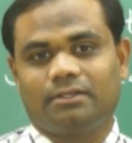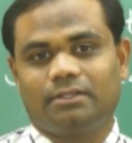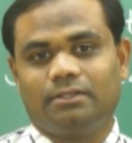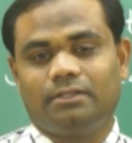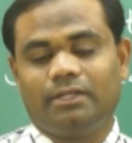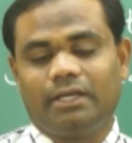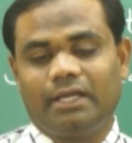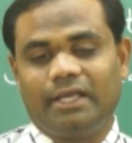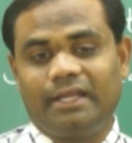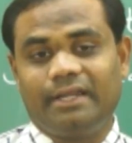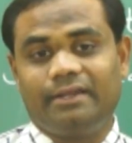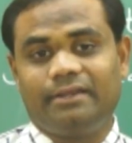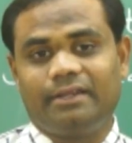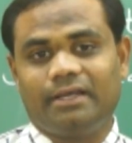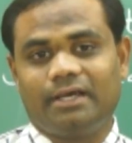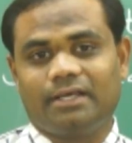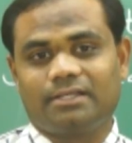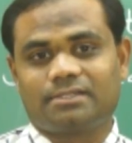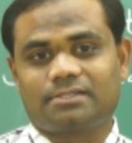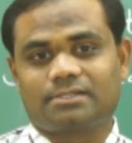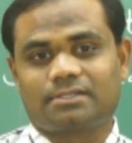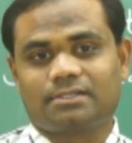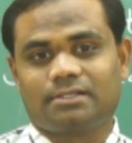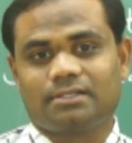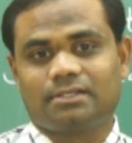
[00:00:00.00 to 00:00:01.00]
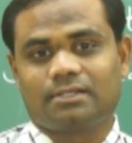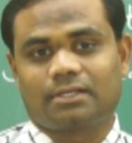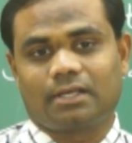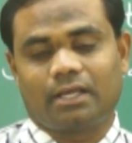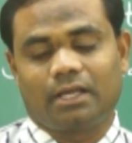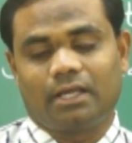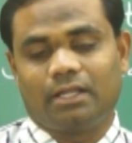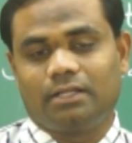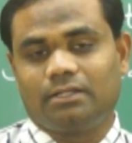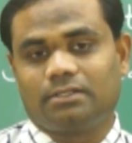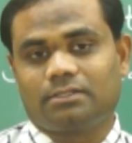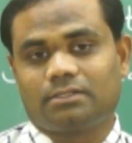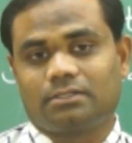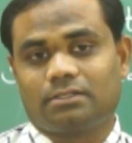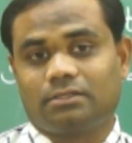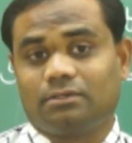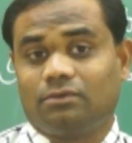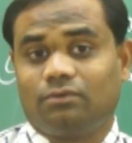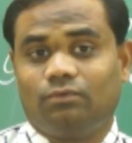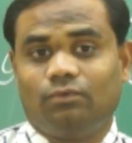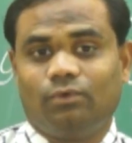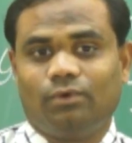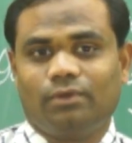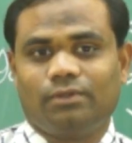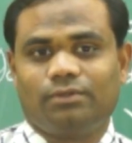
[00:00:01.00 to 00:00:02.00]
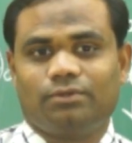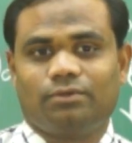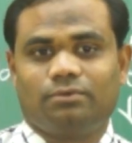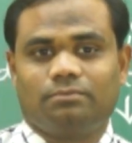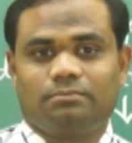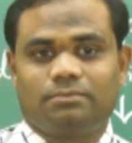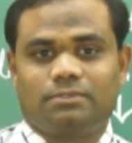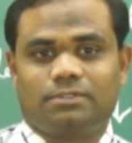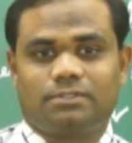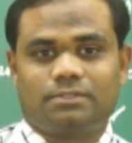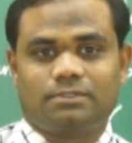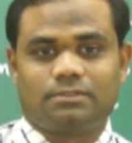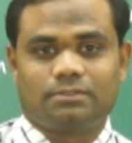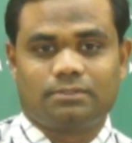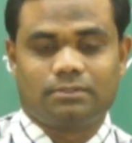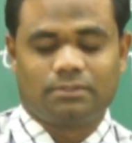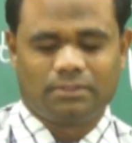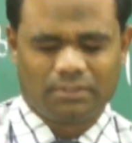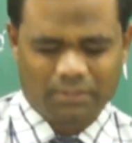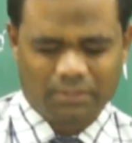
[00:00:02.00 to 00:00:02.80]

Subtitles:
the areas and volumes.